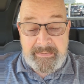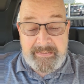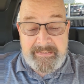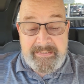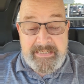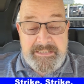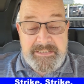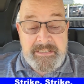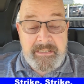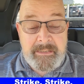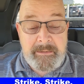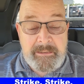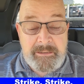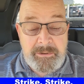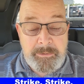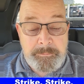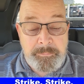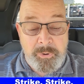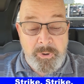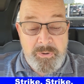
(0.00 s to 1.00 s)
This can
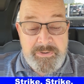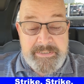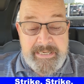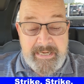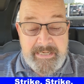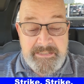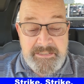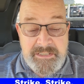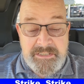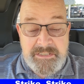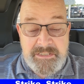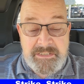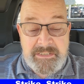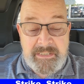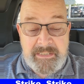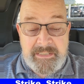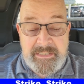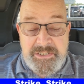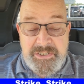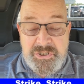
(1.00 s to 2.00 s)
include protests,
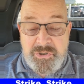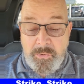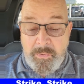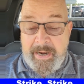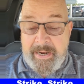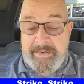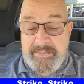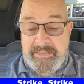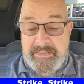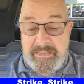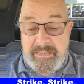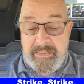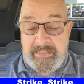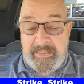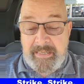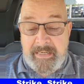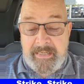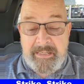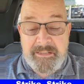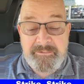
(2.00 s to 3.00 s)
strikes,
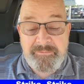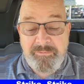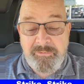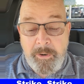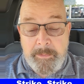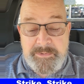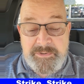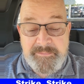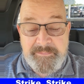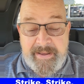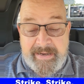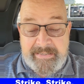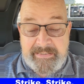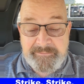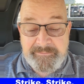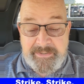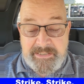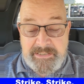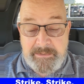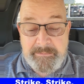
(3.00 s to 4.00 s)
and other forms of
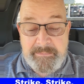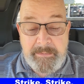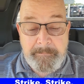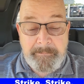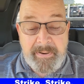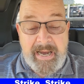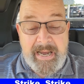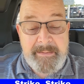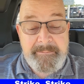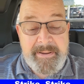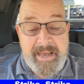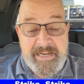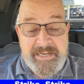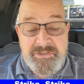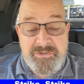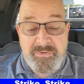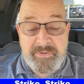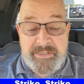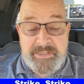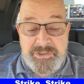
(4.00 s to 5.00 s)
activism that bypass
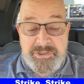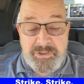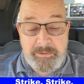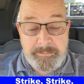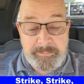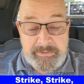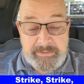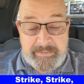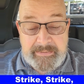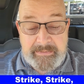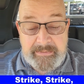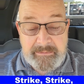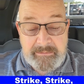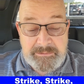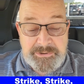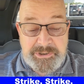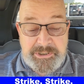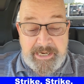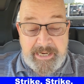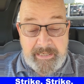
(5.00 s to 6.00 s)
traditional political
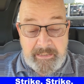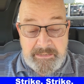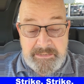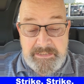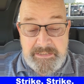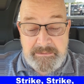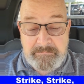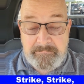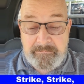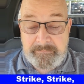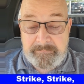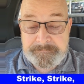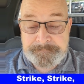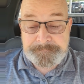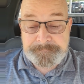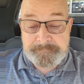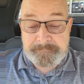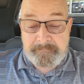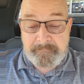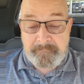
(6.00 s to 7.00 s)
channels.
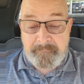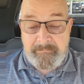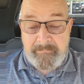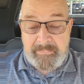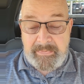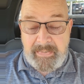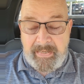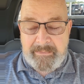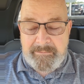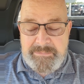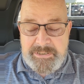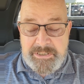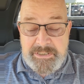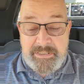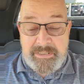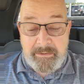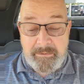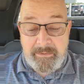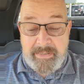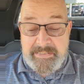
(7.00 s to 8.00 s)
I'm just
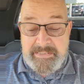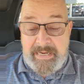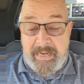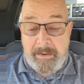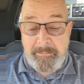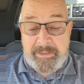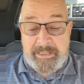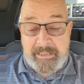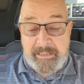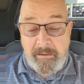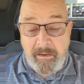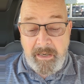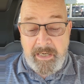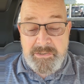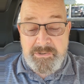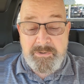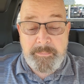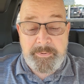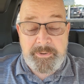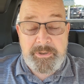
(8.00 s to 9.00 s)
curious, how many
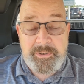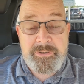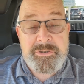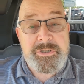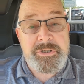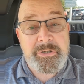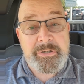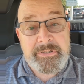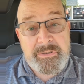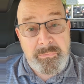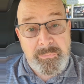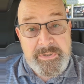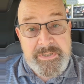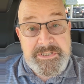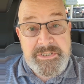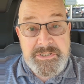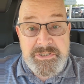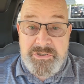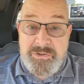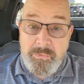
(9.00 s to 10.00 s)
cars were produced during the
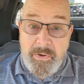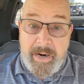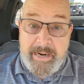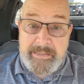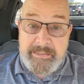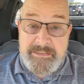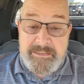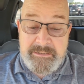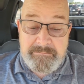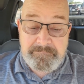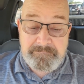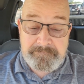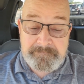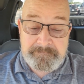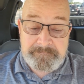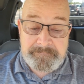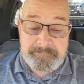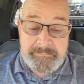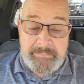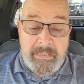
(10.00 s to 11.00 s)
recent strikes?
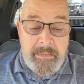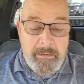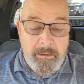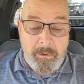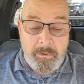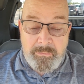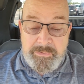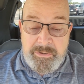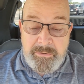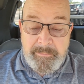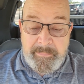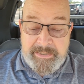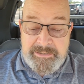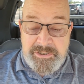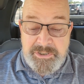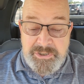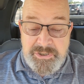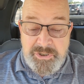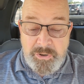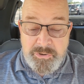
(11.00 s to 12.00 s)
Oh, you
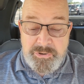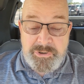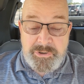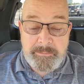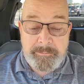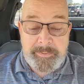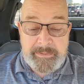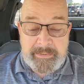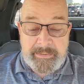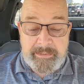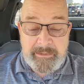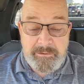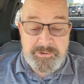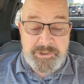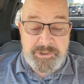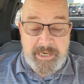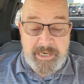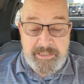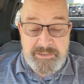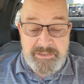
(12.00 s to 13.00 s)
mentioned social and political
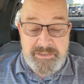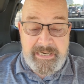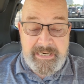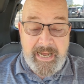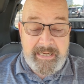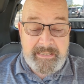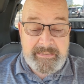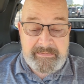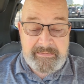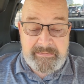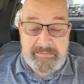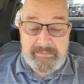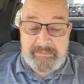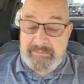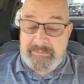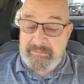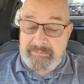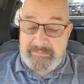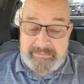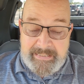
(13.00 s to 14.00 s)
change, not
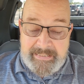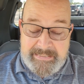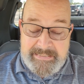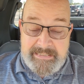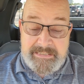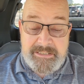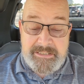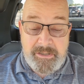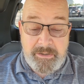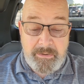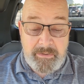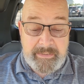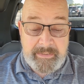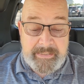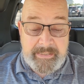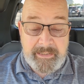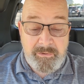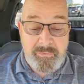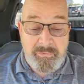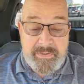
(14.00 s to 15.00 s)

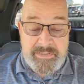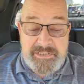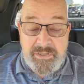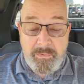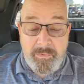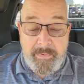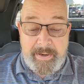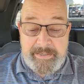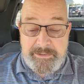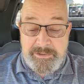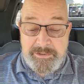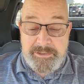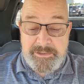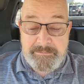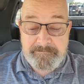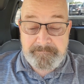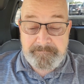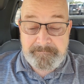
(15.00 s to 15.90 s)
necessarily increasing wages.